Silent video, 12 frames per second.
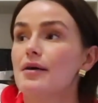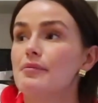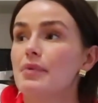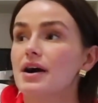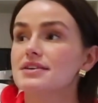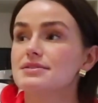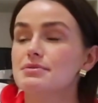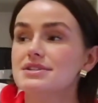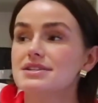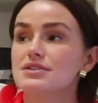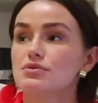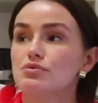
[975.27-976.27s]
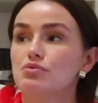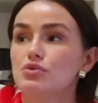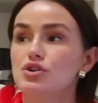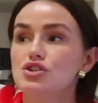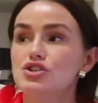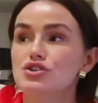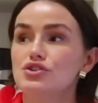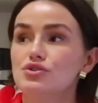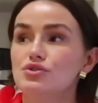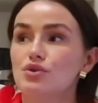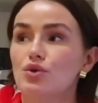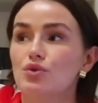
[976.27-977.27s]
But someone said, would
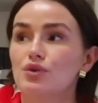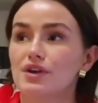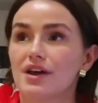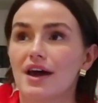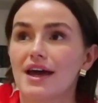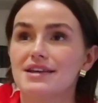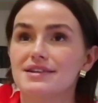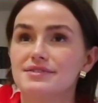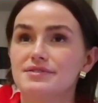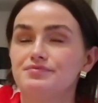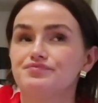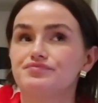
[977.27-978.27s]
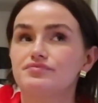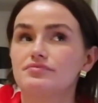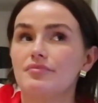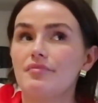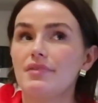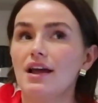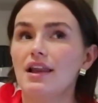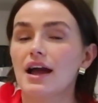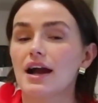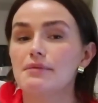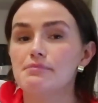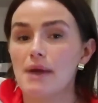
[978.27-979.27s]
you organise
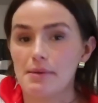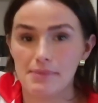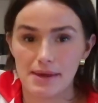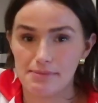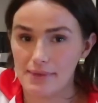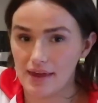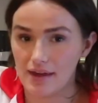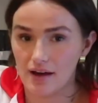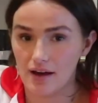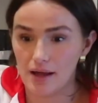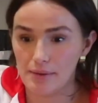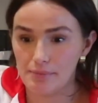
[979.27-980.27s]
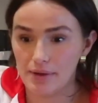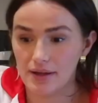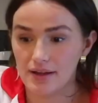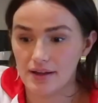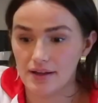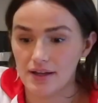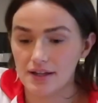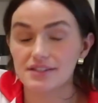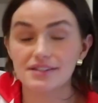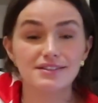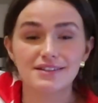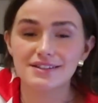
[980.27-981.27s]
like a mummy meetup?
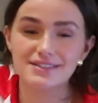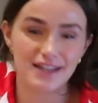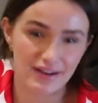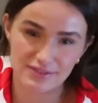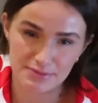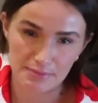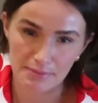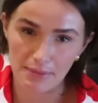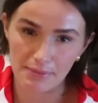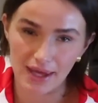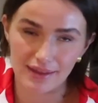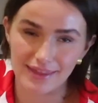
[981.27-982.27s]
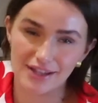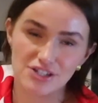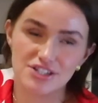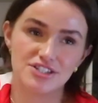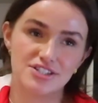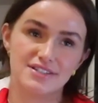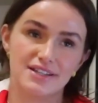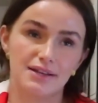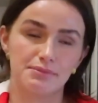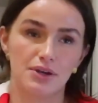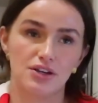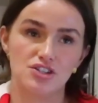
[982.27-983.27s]
Doesn't have to be mummy, I think she's just said
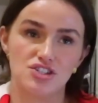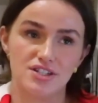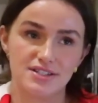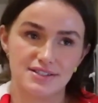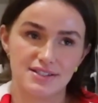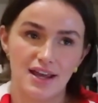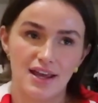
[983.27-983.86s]
it because she's